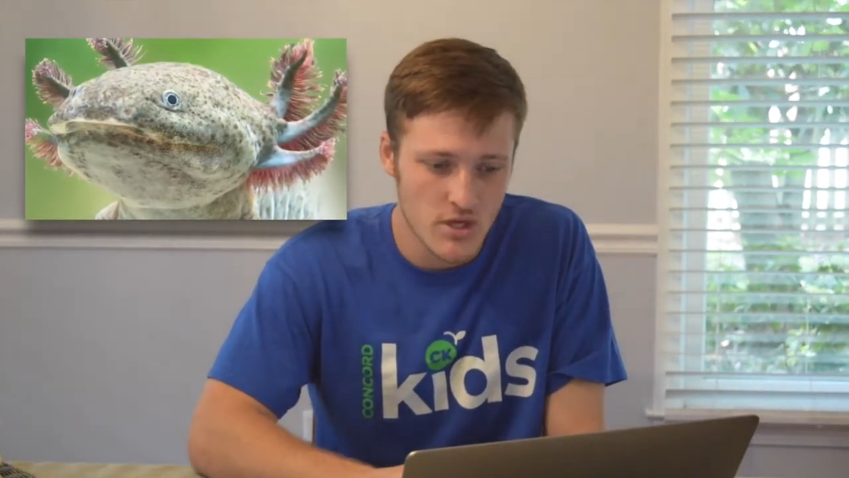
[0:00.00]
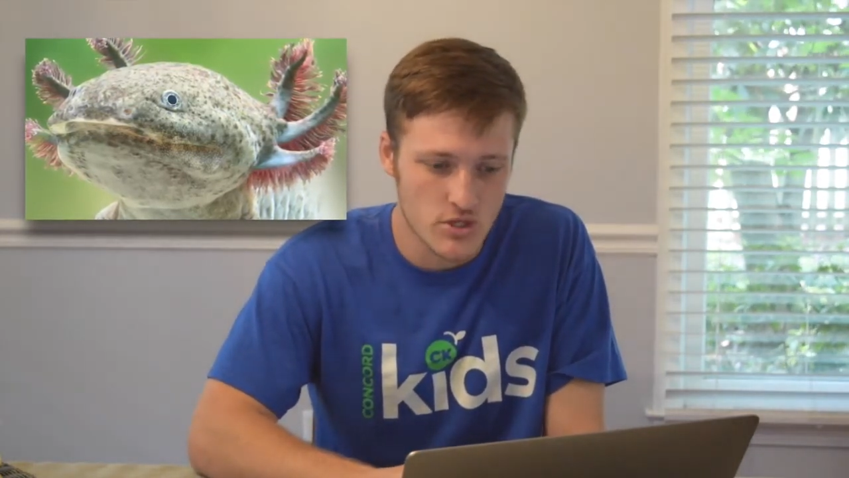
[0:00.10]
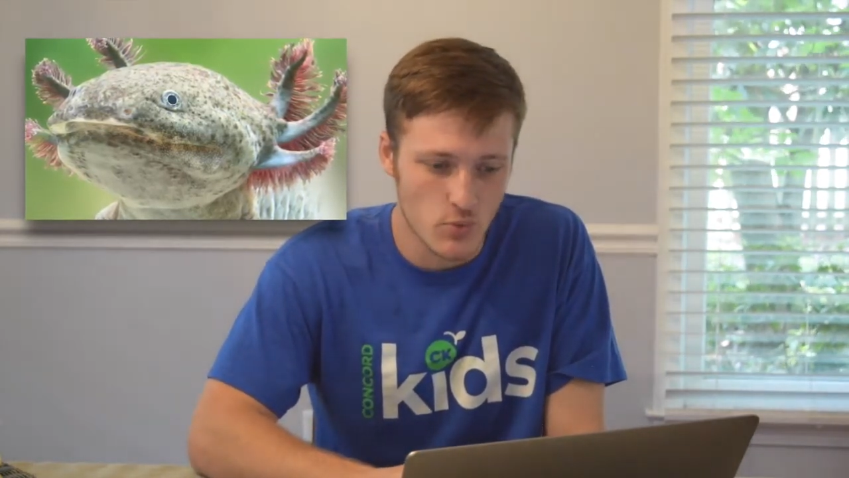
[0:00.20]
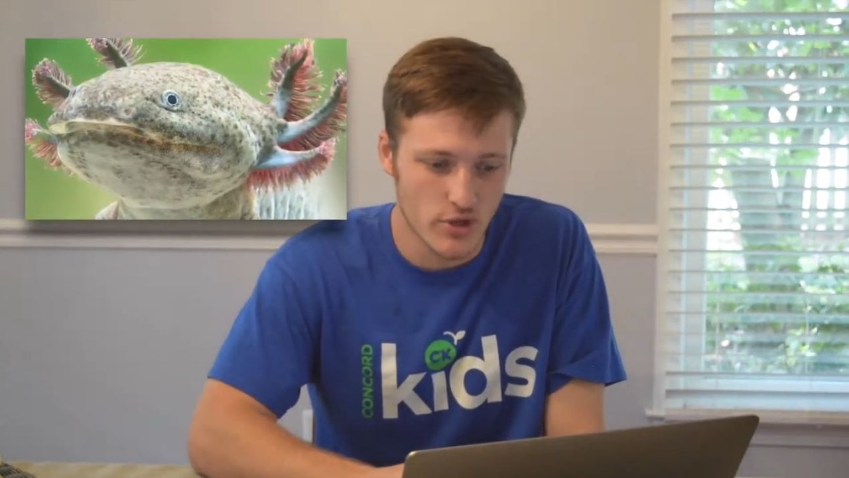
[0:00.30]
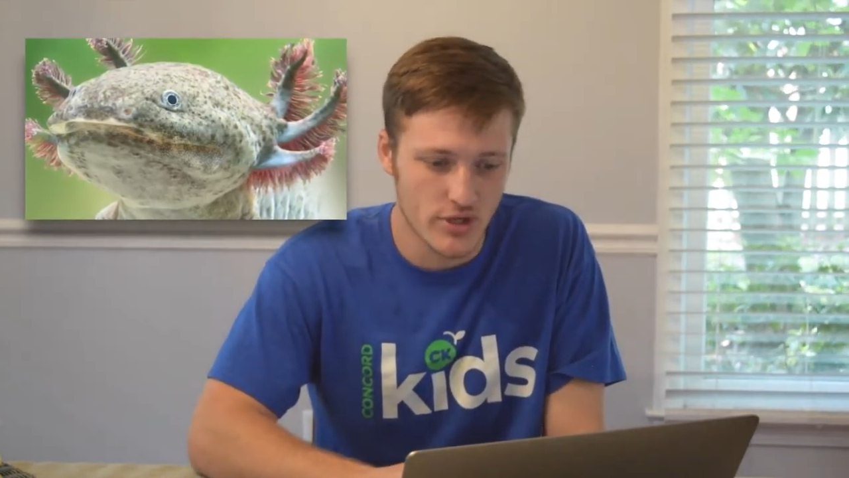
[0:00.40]

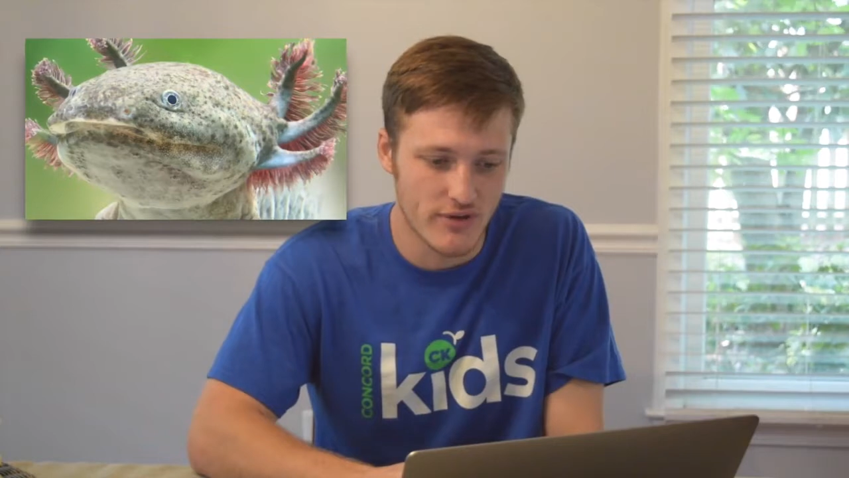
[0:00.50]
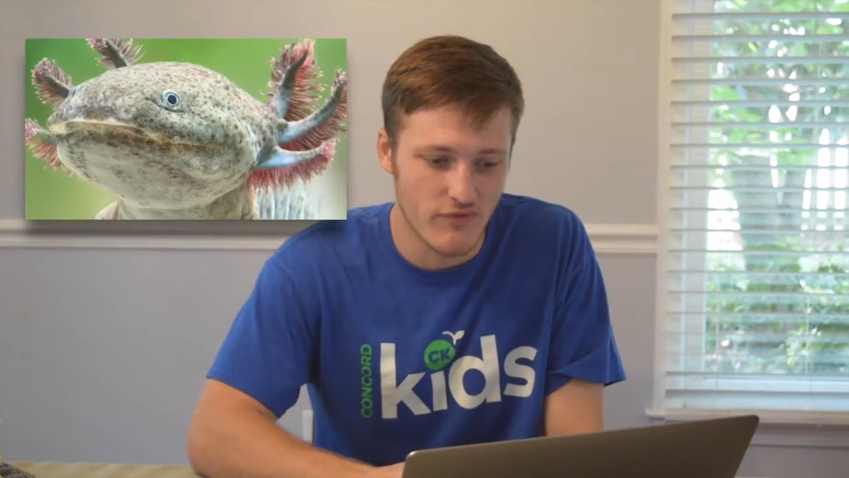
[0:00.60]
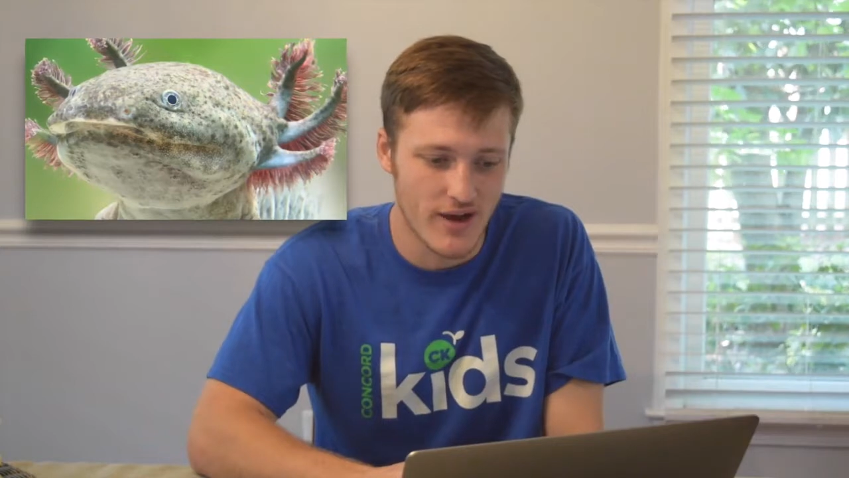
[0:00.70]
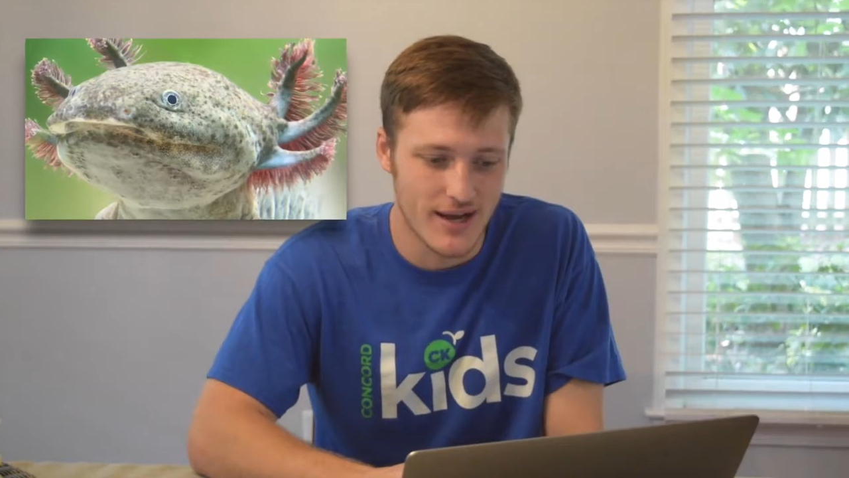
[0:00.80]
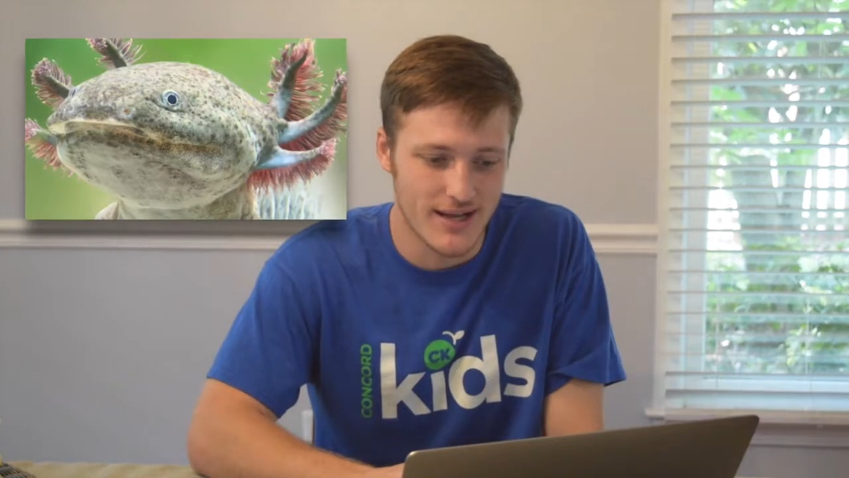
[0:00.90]
is where you can
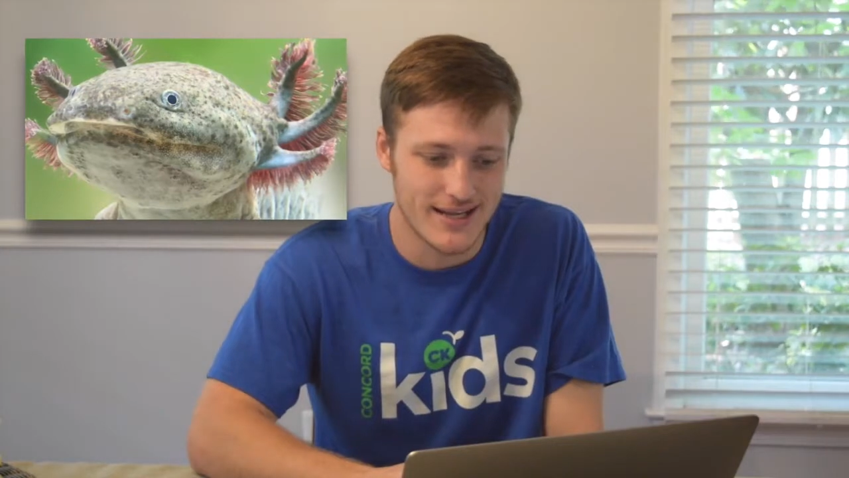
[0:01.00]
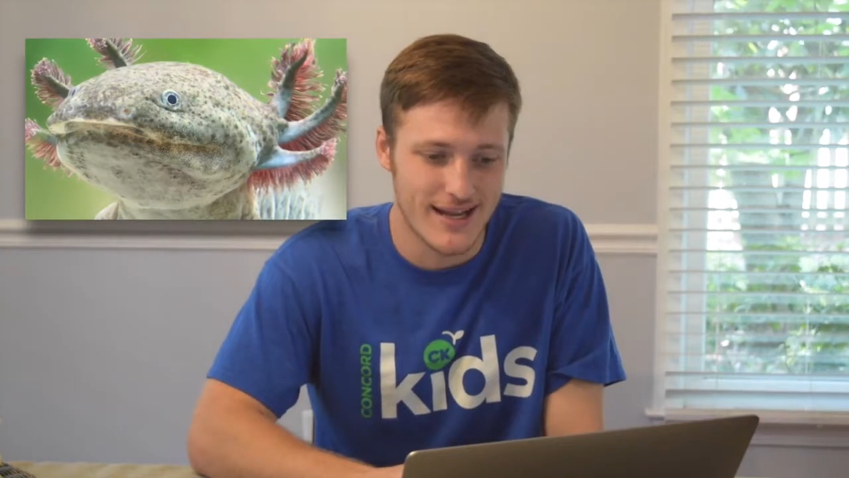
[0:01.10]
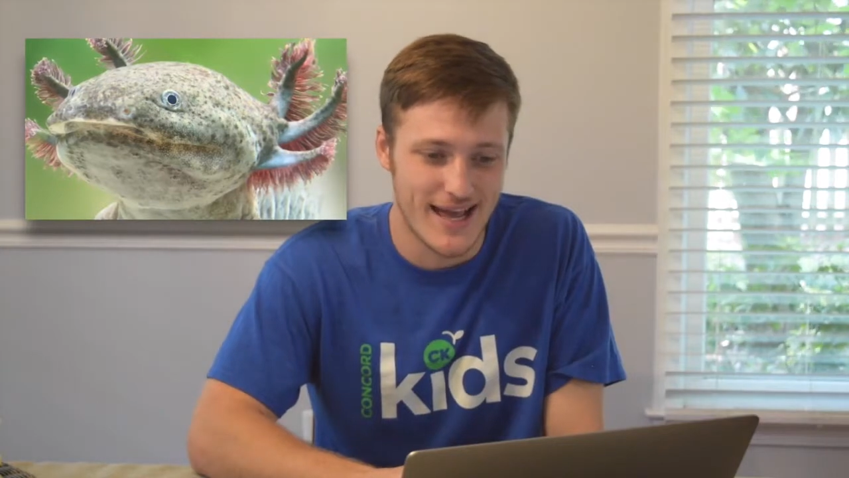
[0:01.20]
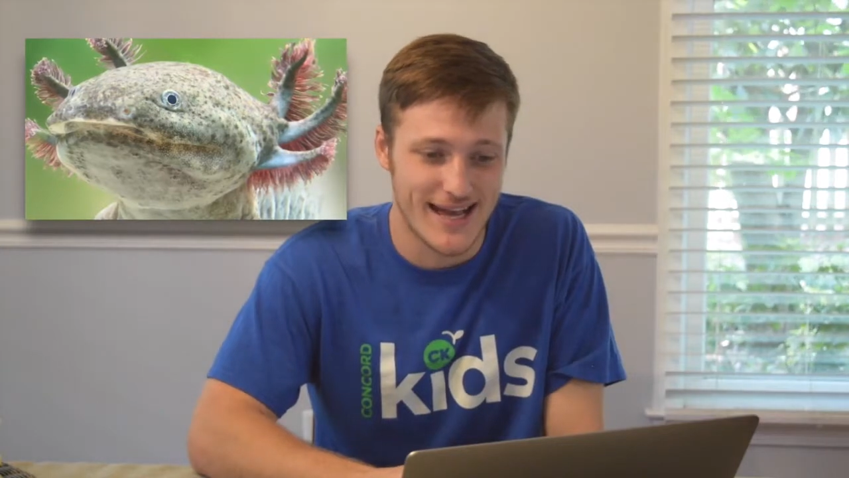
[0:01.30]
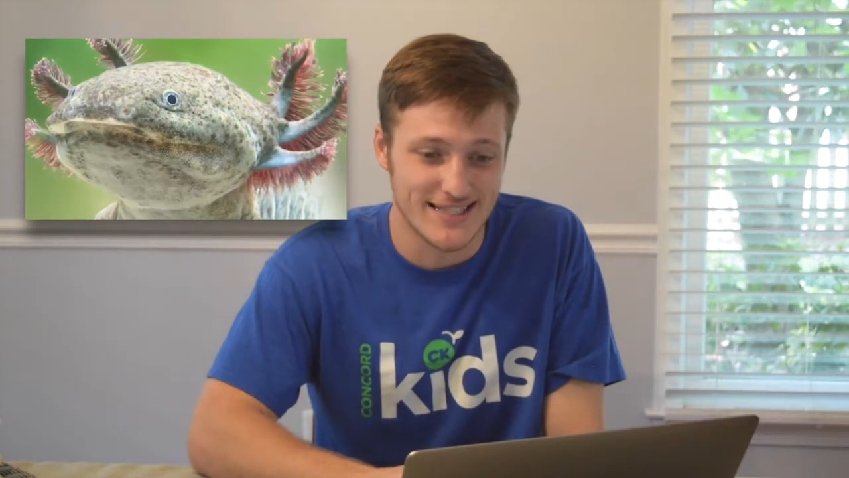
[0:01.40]
find an
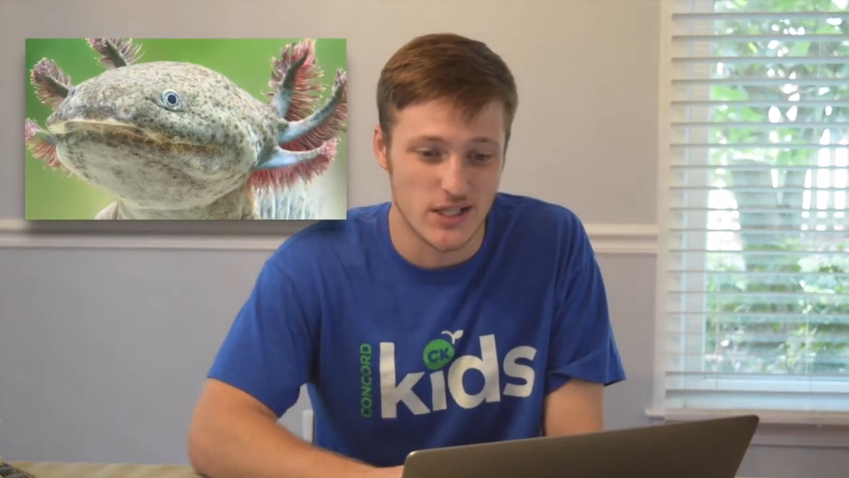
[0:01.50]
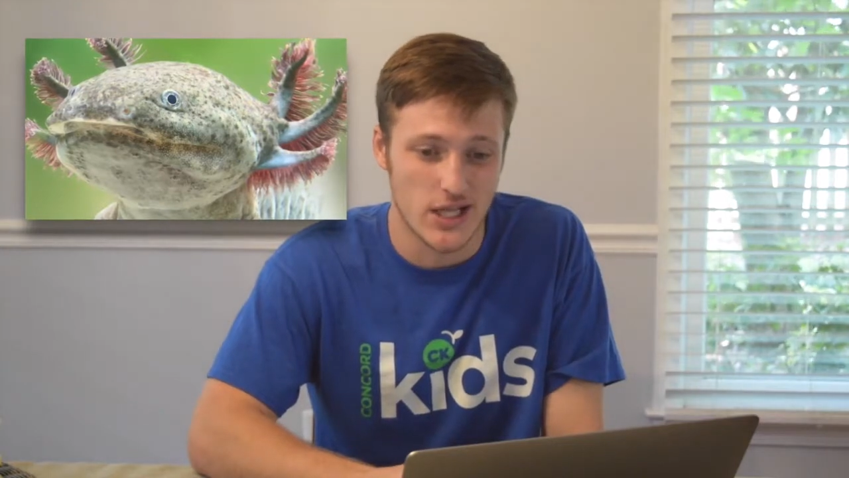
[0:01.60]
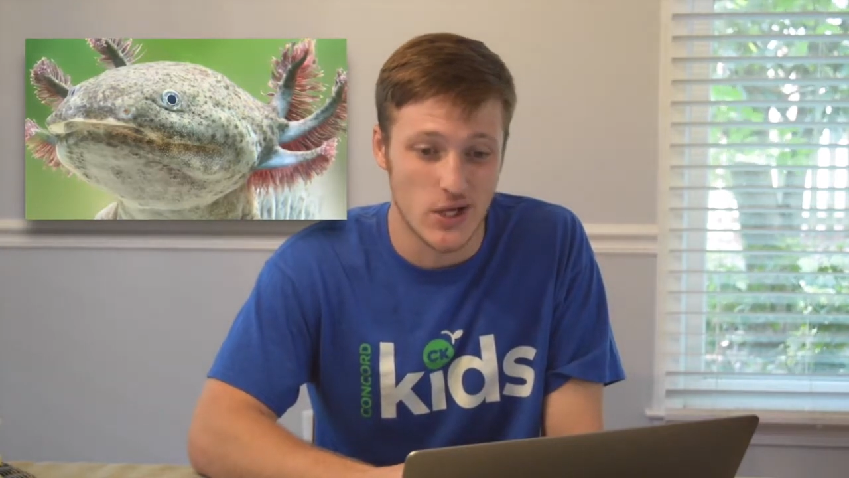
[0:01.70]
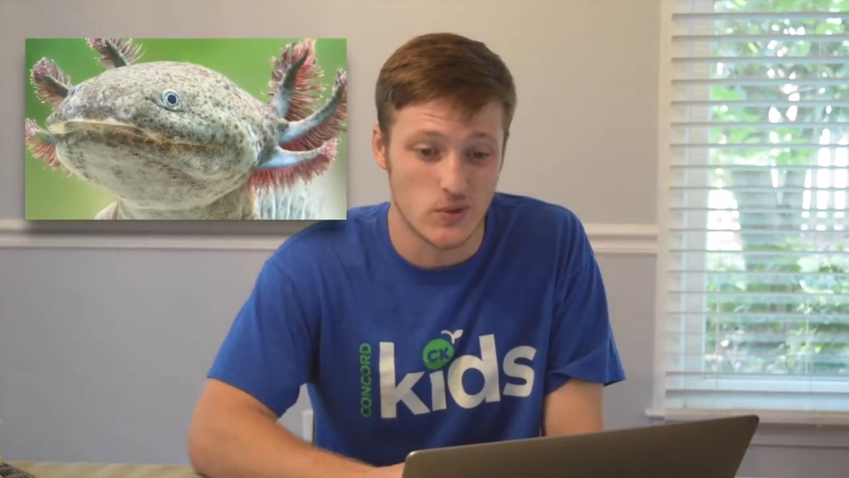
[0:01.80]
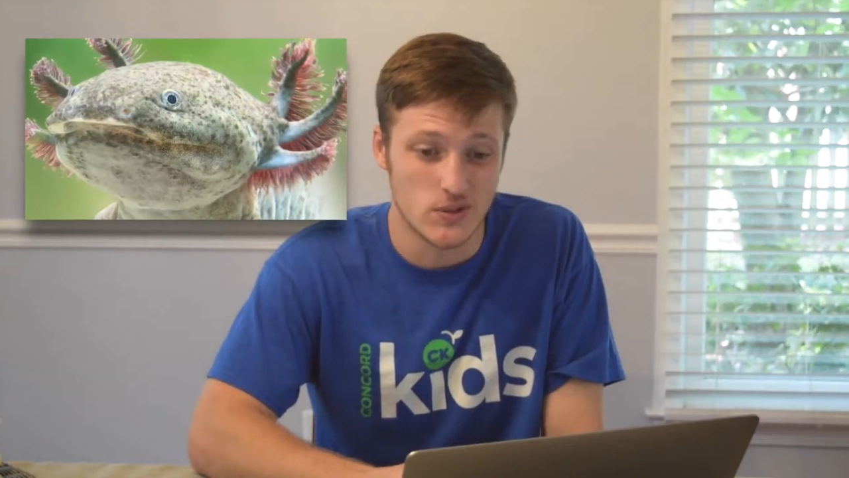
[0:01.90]

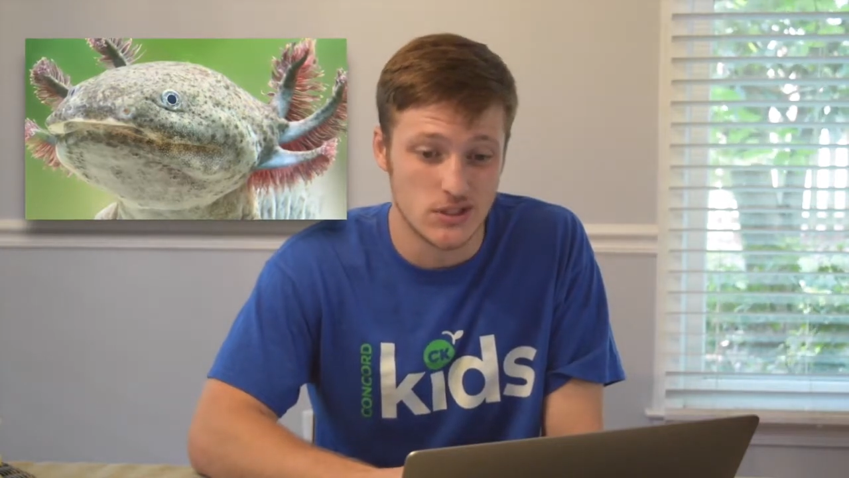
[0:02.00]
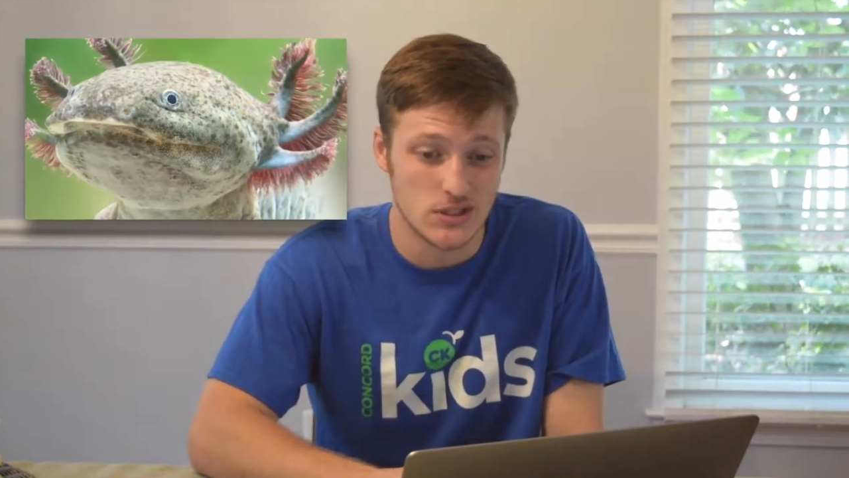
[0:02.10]
axolotl.